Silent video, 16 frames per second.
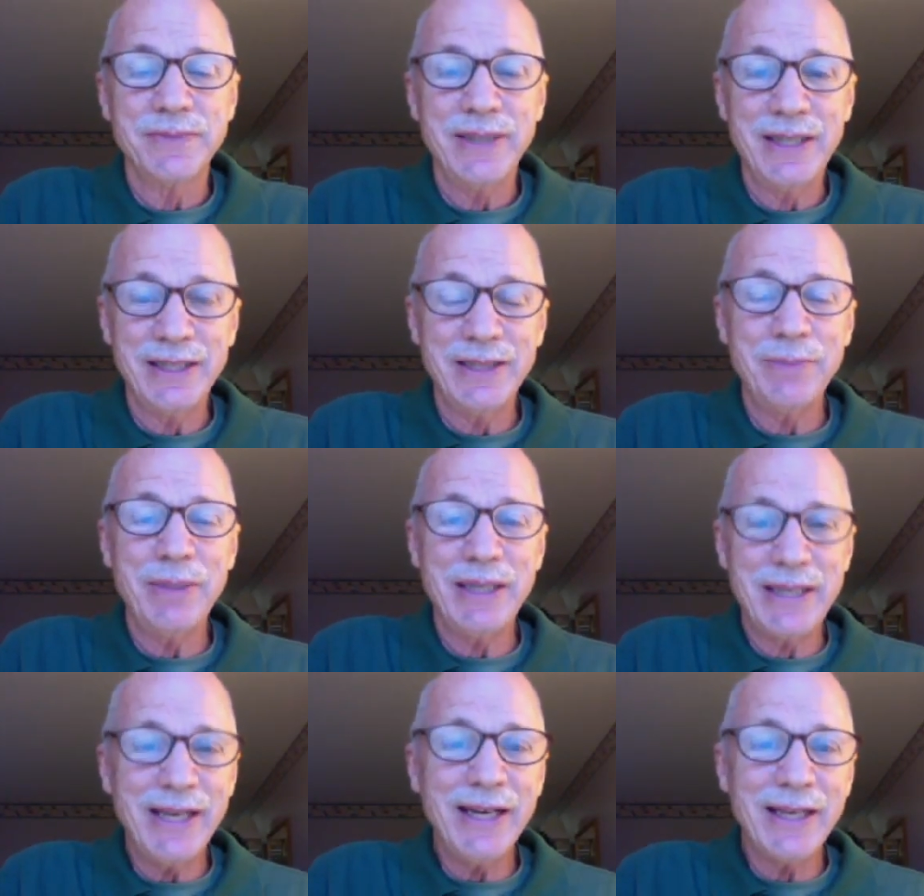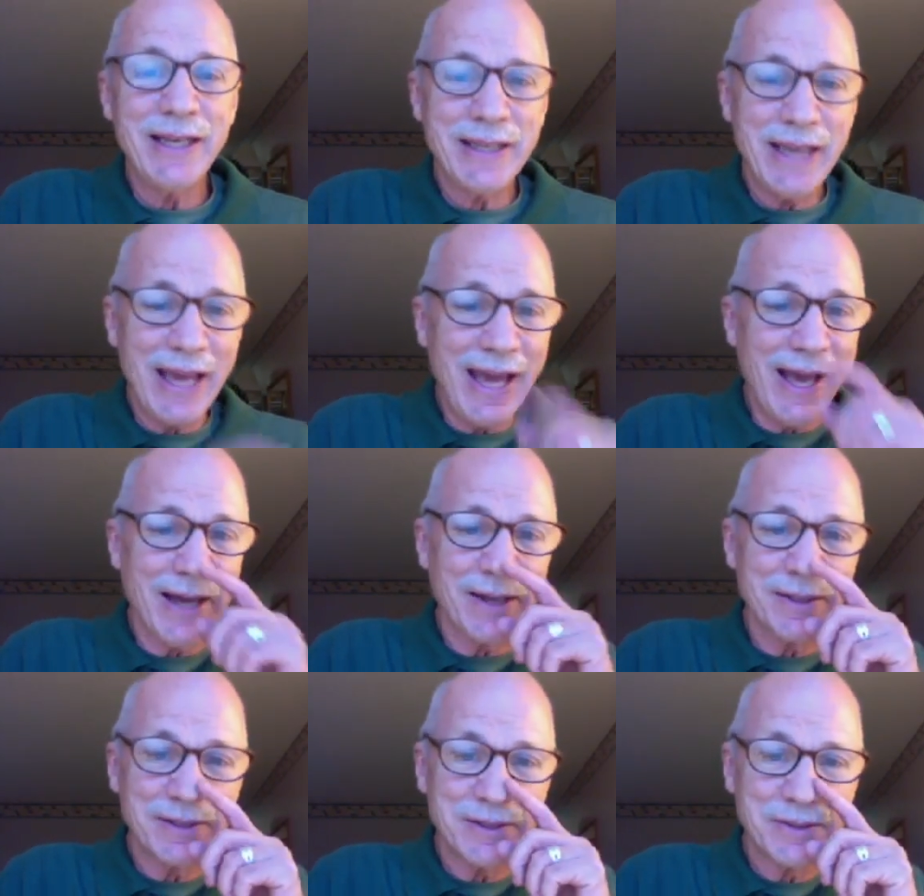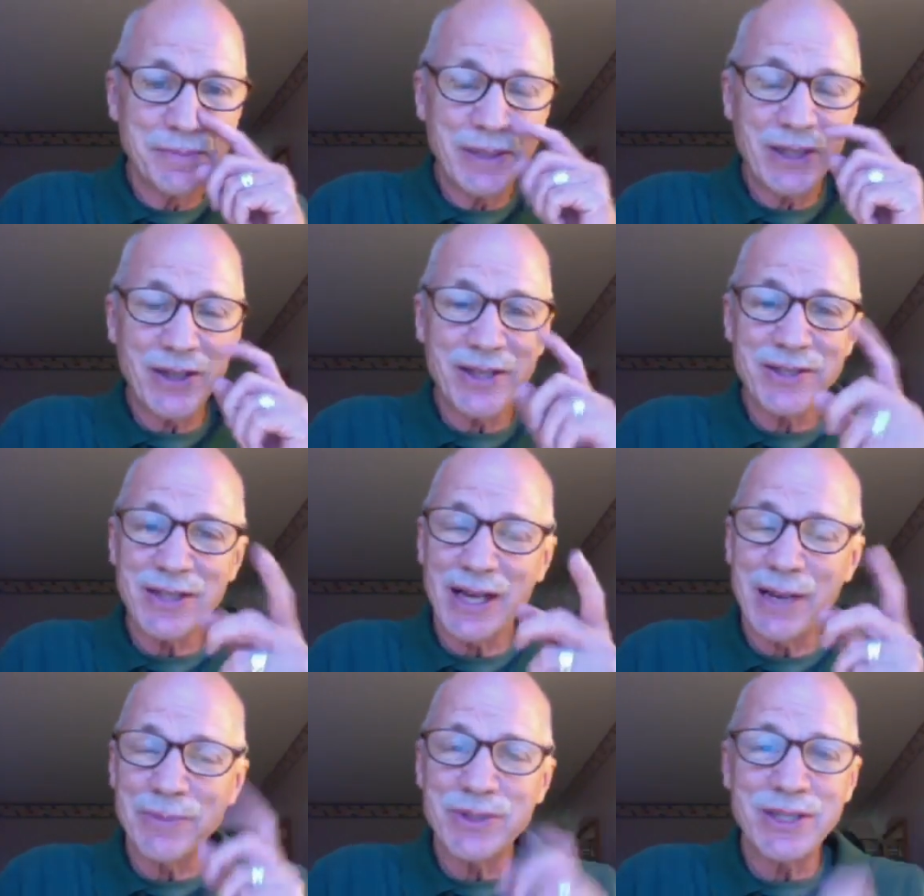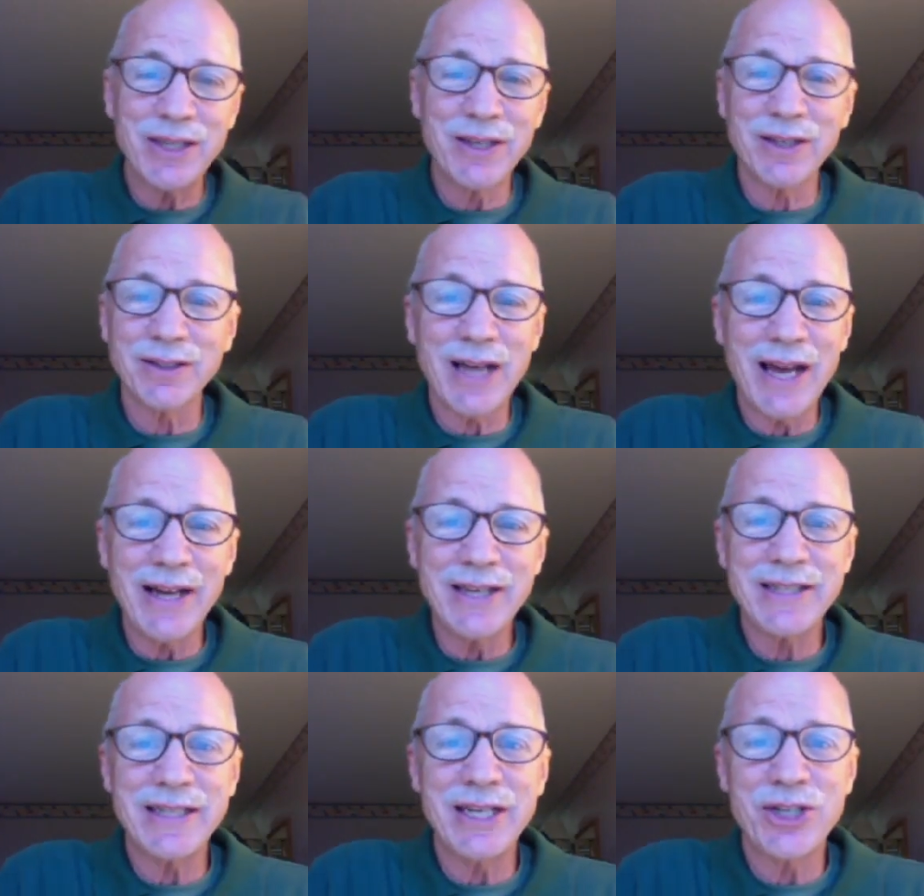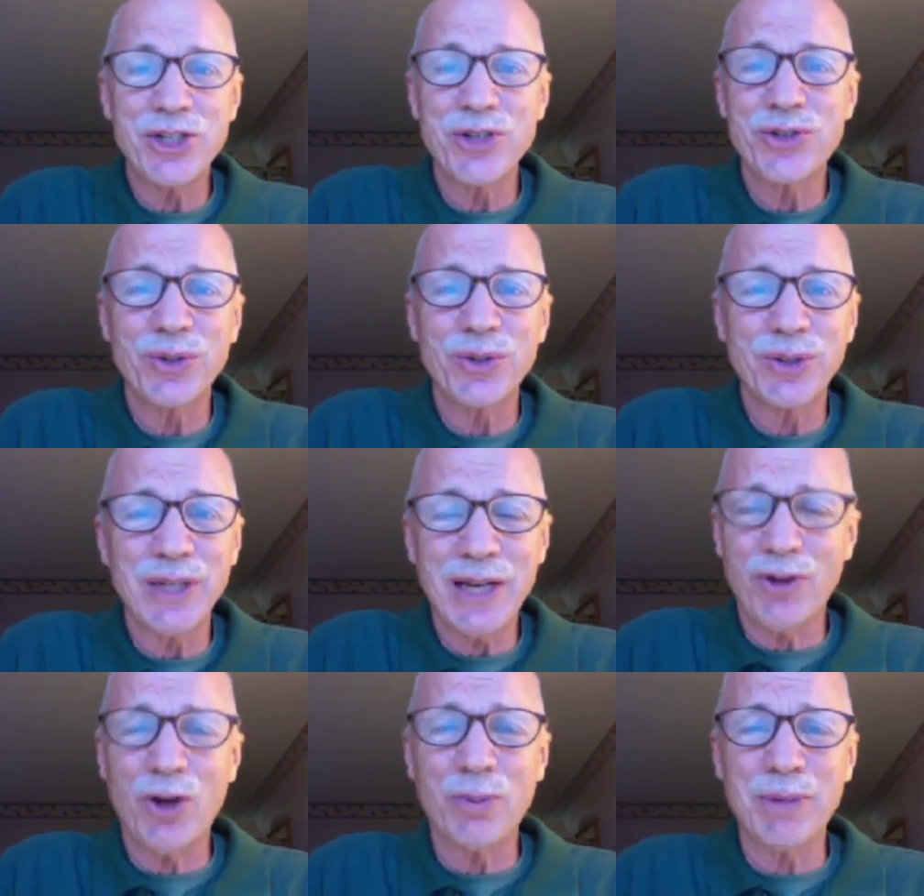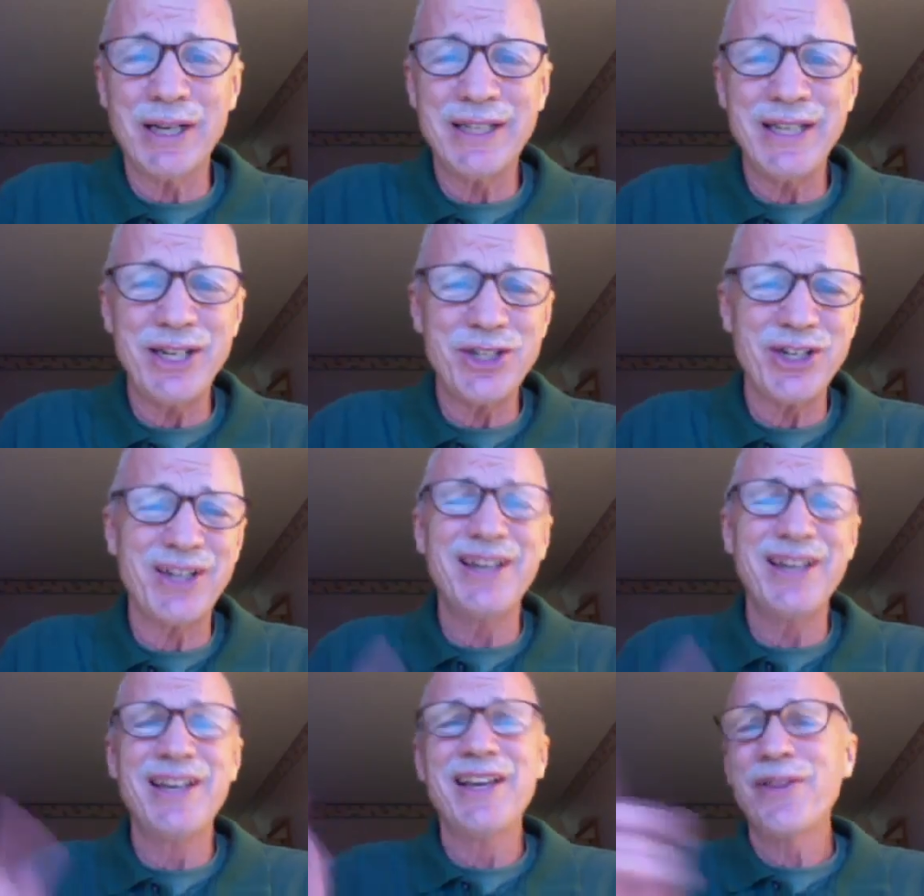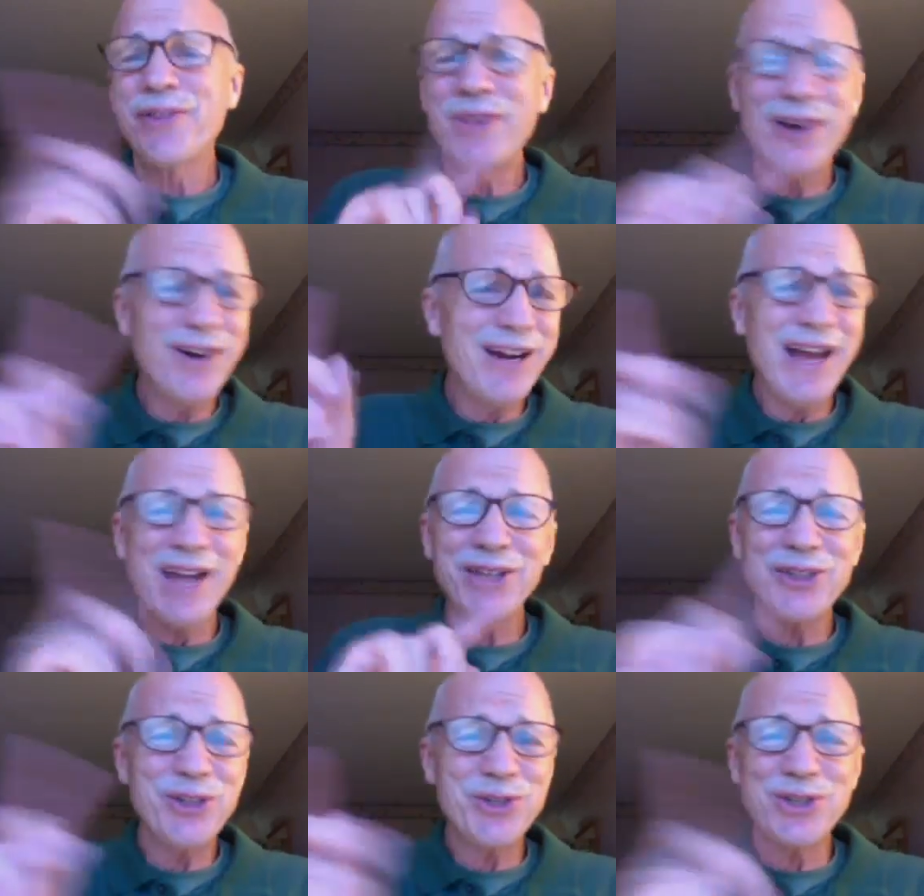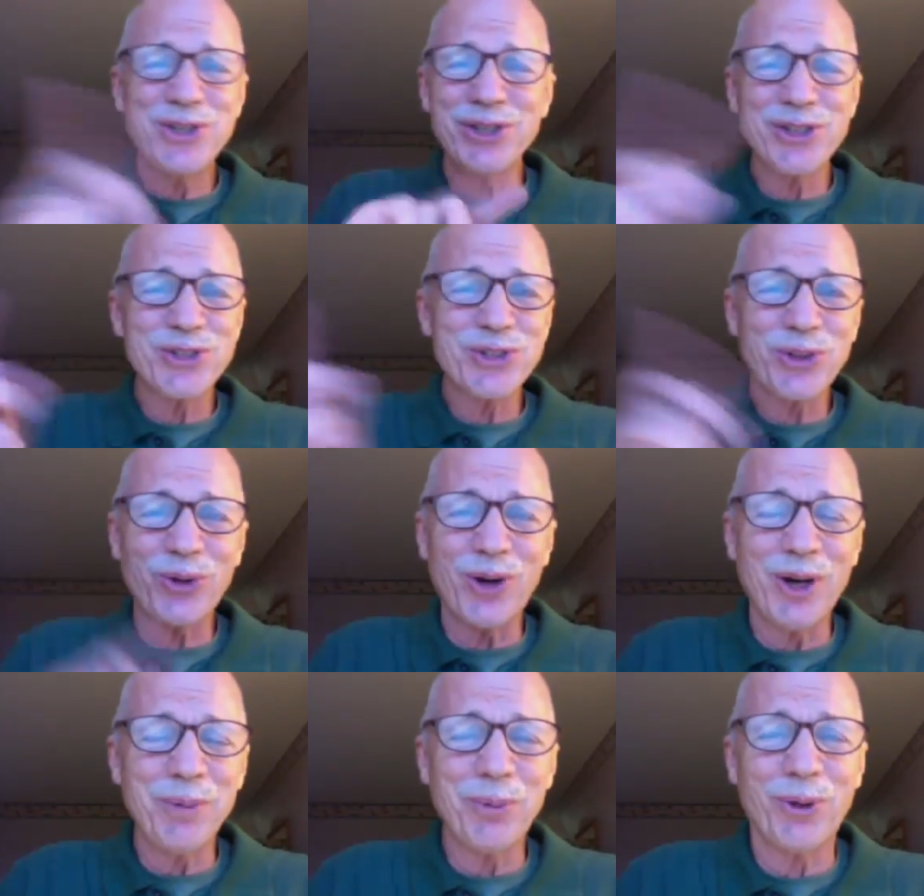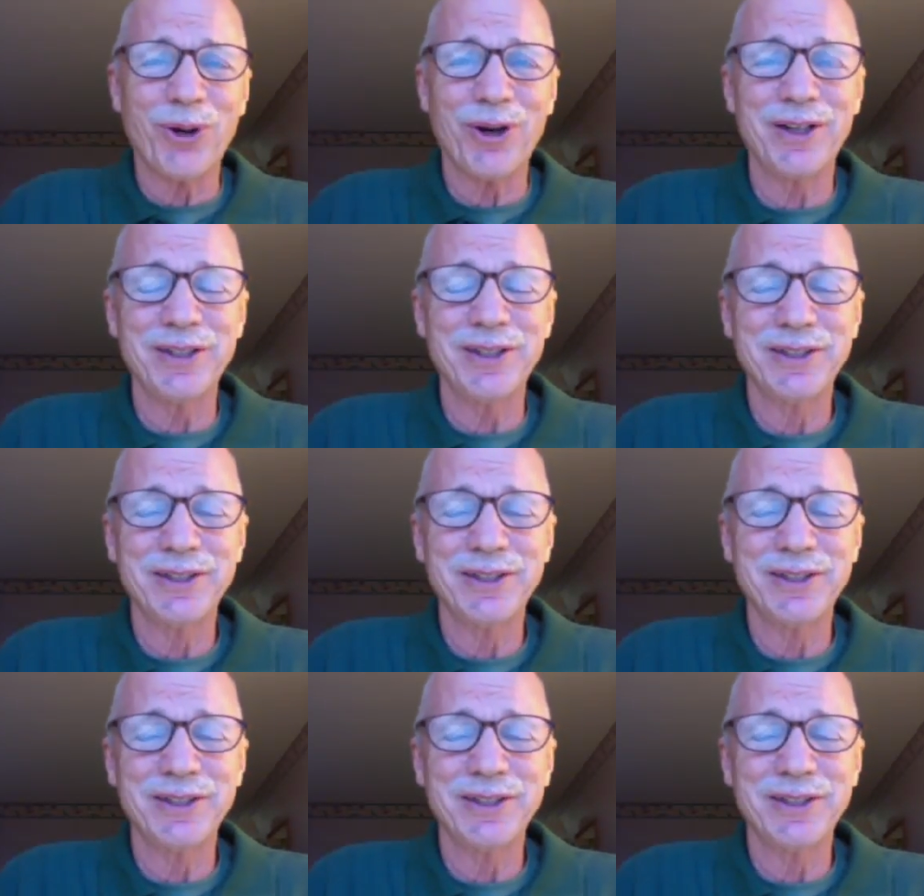In the beginning, yeah, because I'm seeing a lot of teachers who love whole brain teaching, they're not using the scoreboard.